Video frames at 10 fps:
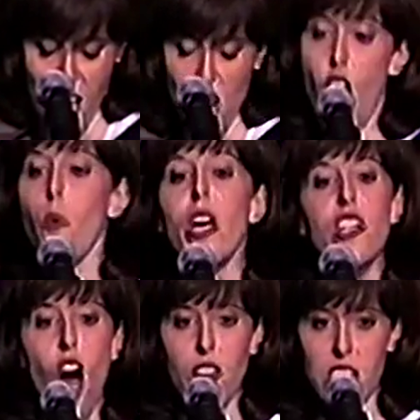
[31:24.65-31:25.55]
No, we
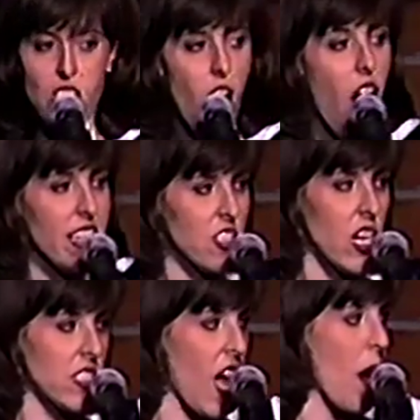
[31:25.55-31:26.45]
know that size
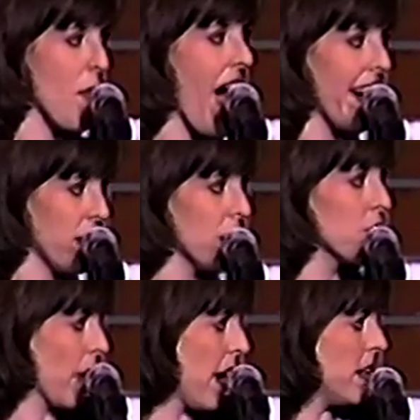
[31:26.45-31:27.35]
does not matter,
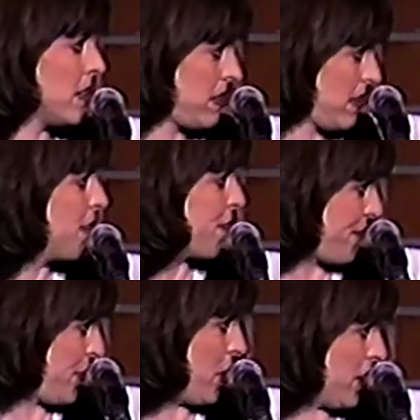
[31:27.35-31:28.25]
right? If
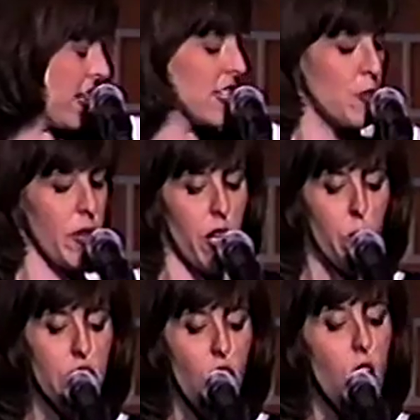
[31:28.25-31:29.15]
you're a lesbian,
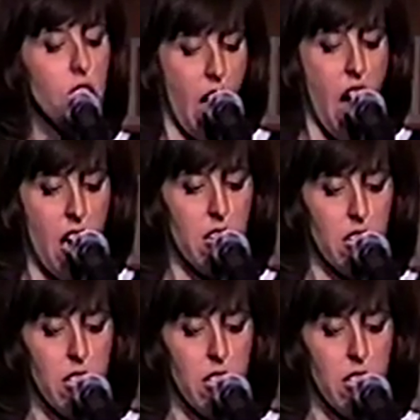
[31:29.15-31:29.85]
we know that.